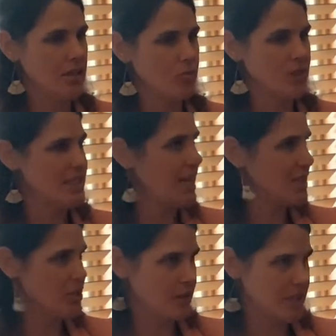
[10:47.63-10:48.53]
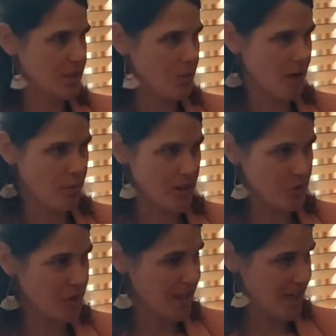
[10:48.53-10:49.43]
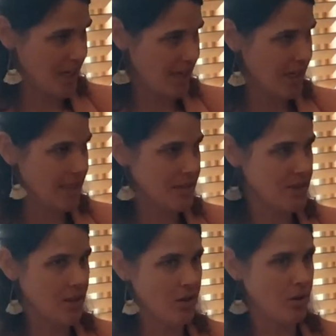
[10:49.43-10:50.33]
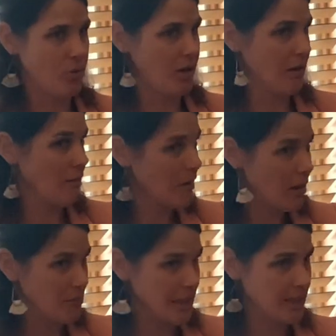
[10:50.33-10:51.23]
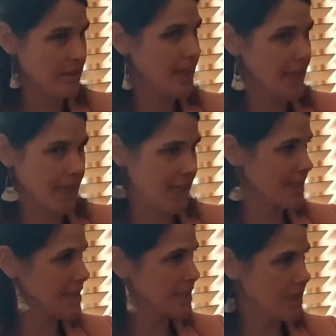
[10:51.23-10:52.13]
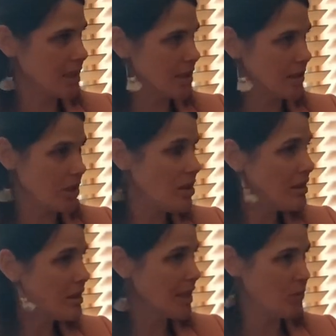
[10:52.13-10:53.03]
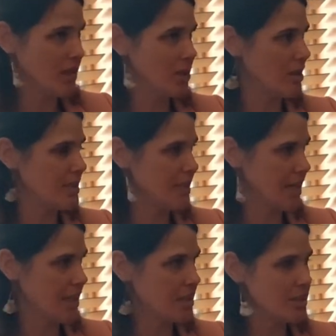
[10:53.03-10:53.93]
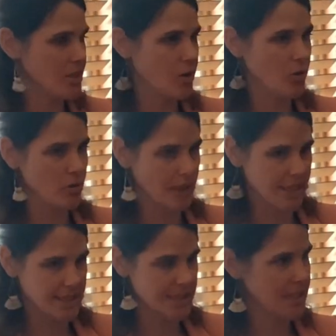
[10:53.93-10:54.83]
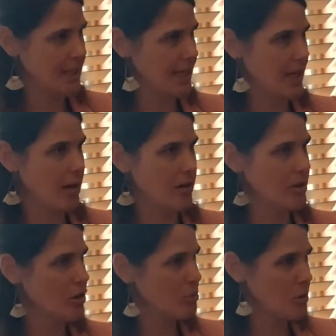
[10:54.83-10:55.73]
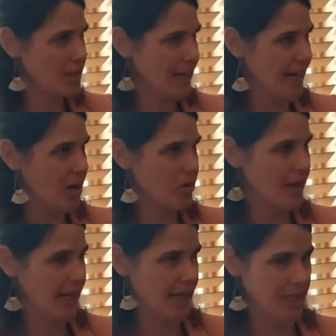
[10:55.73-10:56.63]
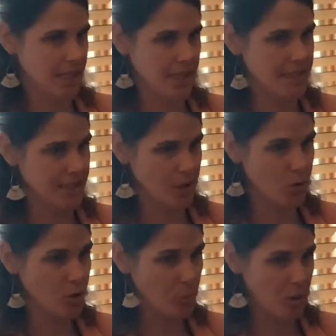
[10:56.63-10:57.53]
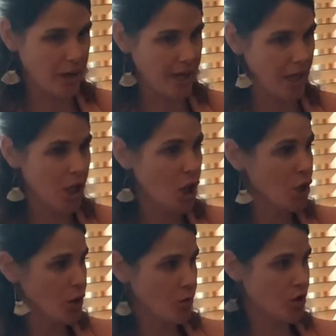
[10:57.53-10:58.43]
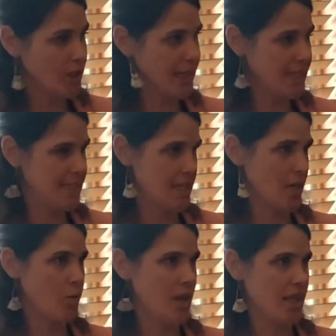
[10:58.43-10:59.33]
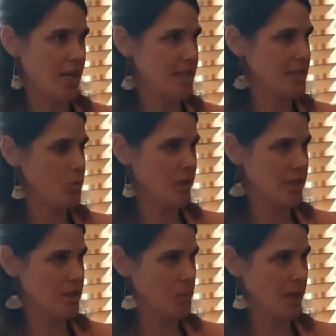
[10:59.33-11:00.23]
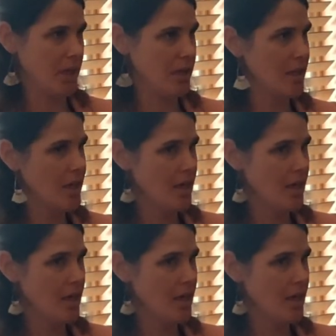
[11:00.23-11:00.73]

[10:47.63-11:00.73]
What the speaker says: was not doing so well with reading, and so, he likes to cook, and we cook together, so let's get a cookbook out, and let's incorporate you cooking dinner with us once a week